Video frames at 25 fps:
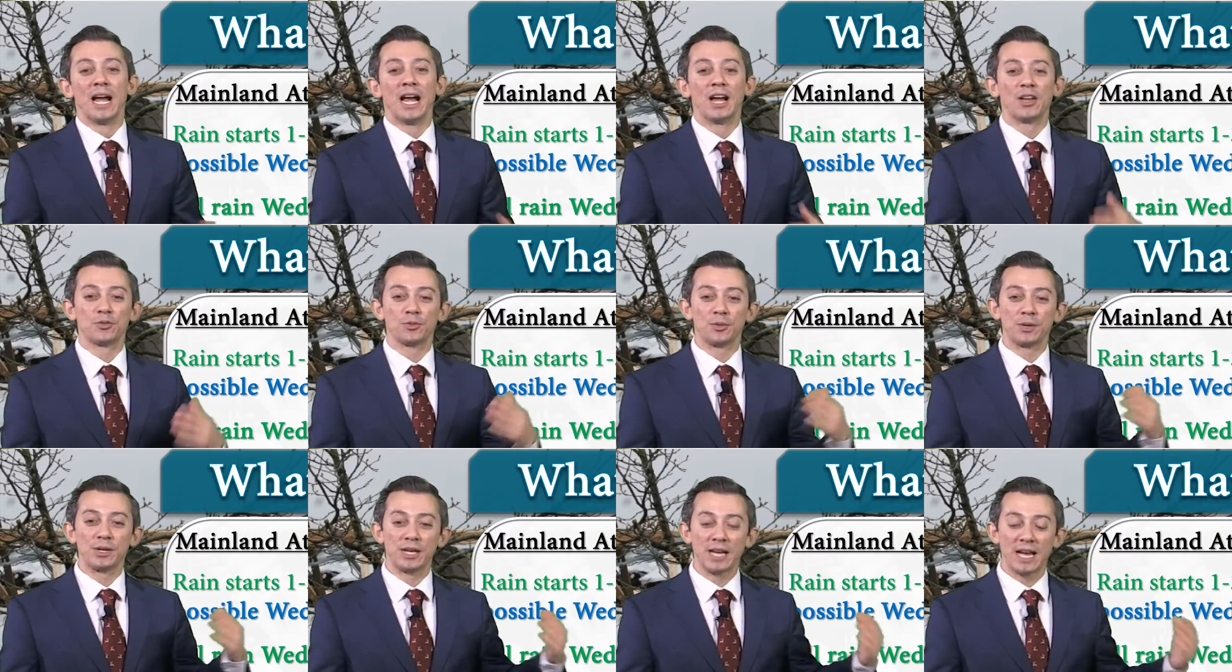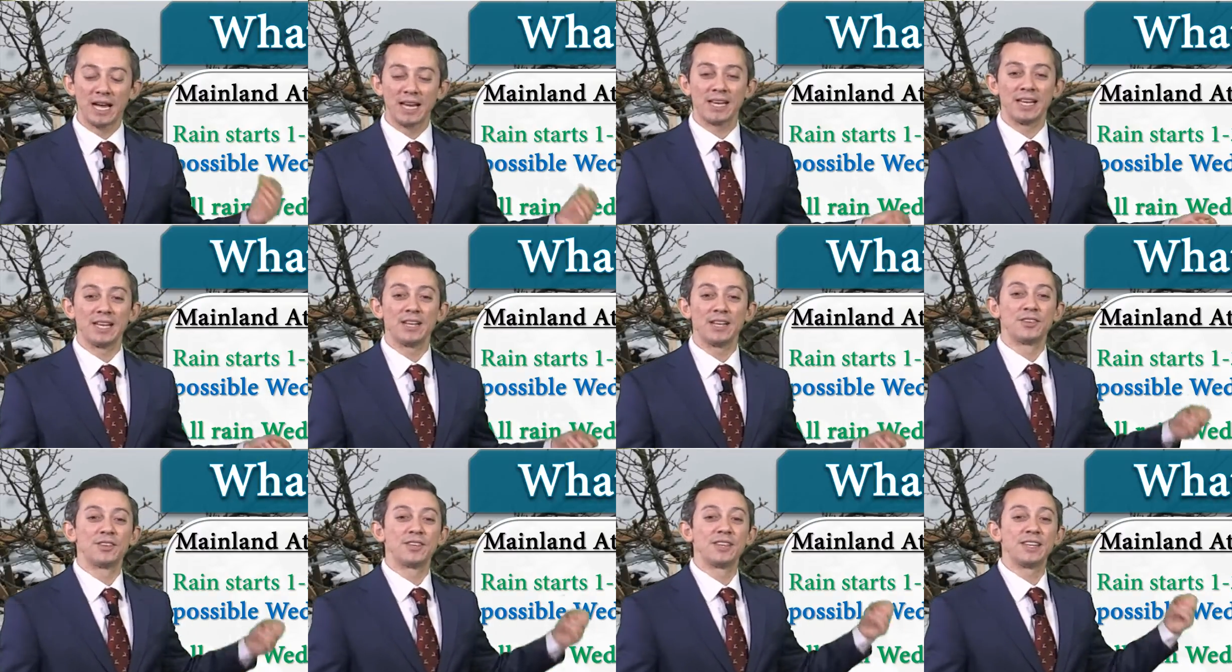as we get
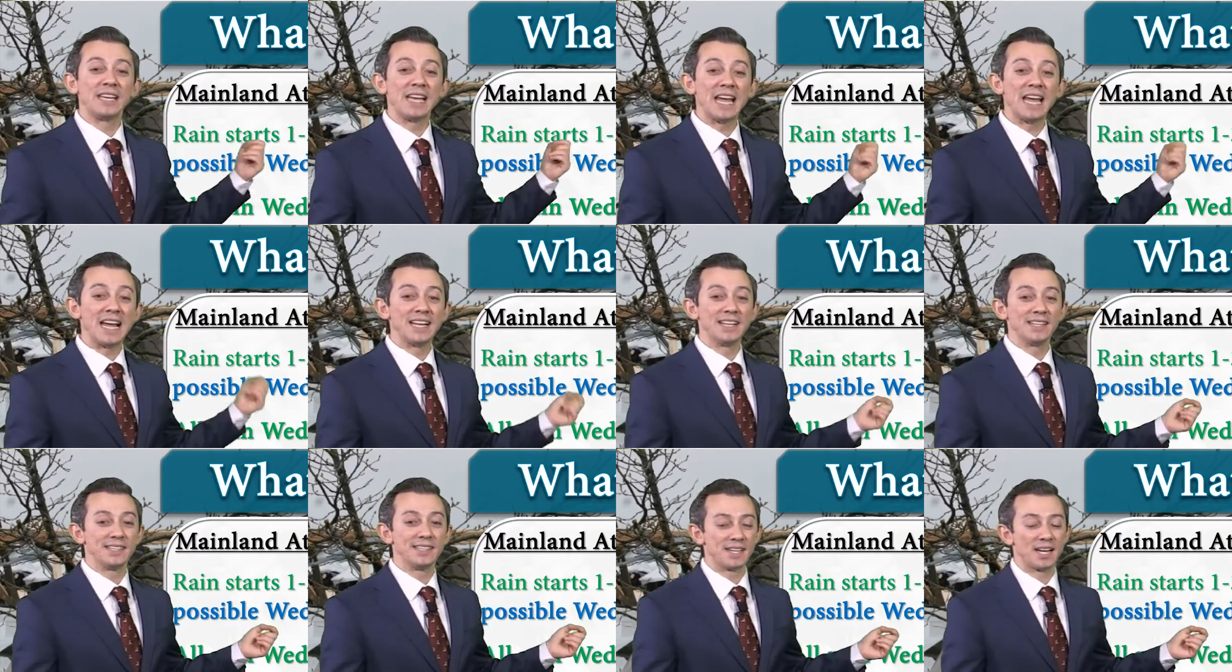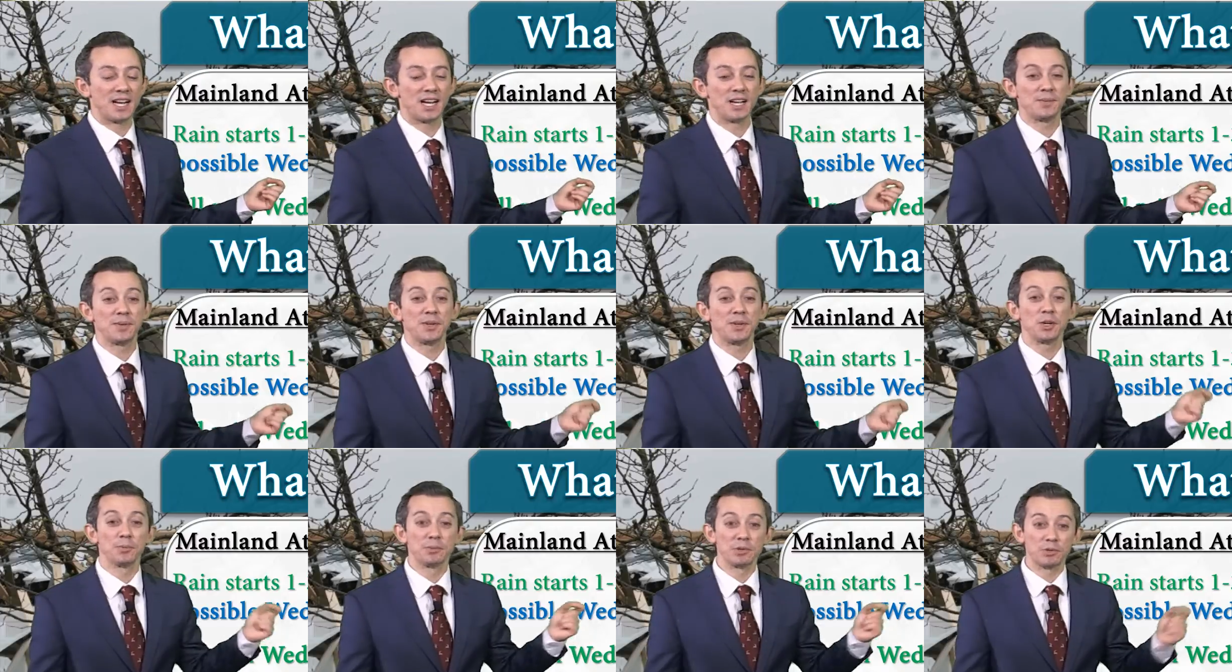into the end
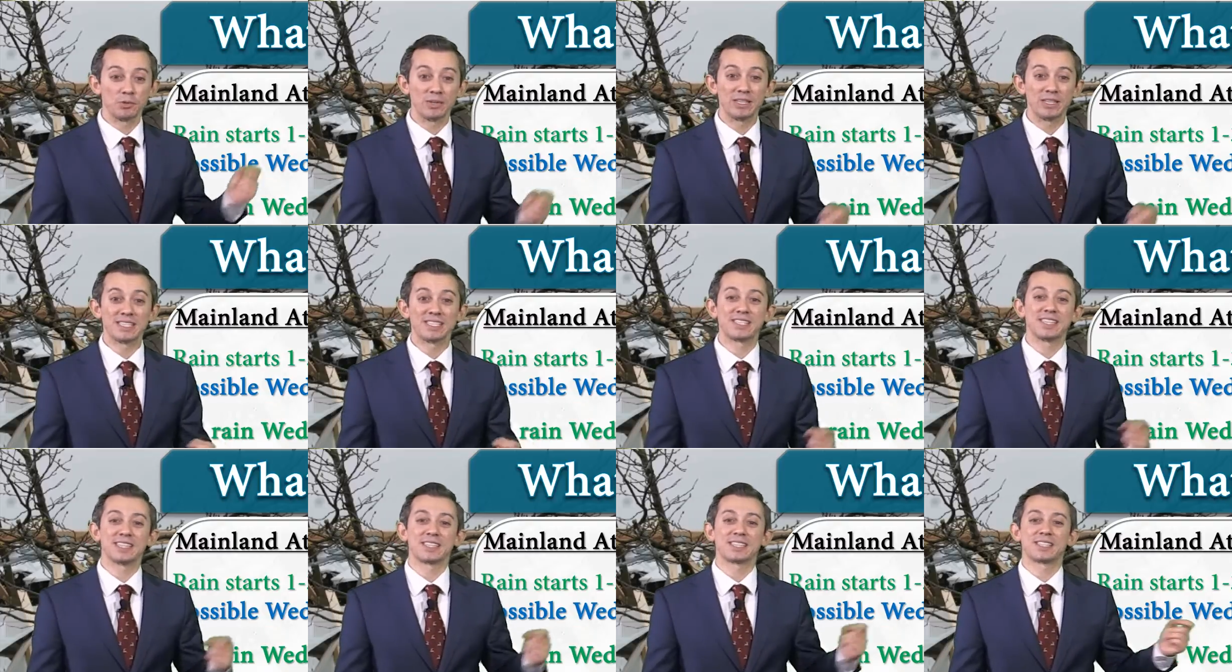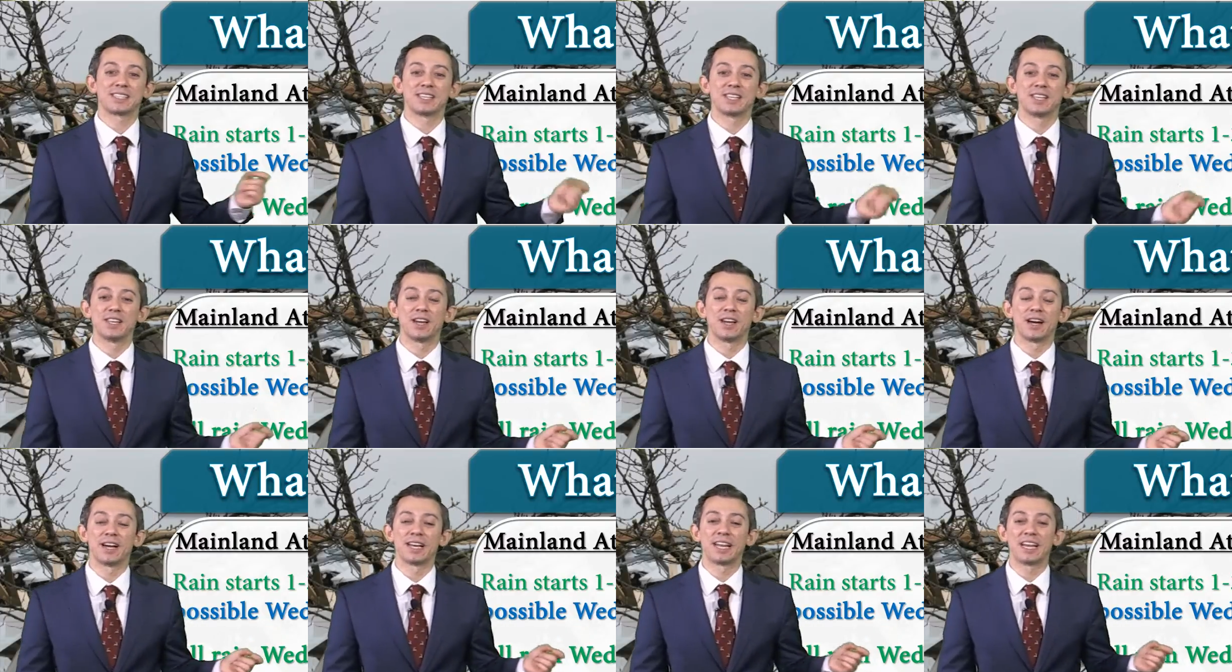time here between 6 to
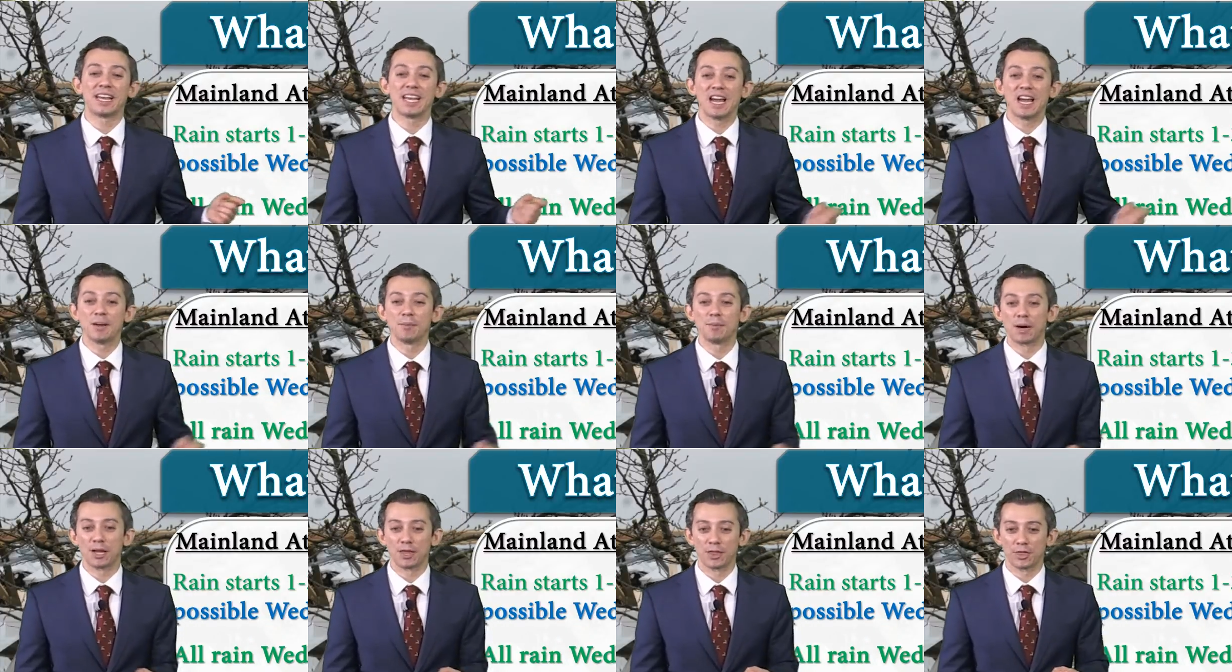9 a.m.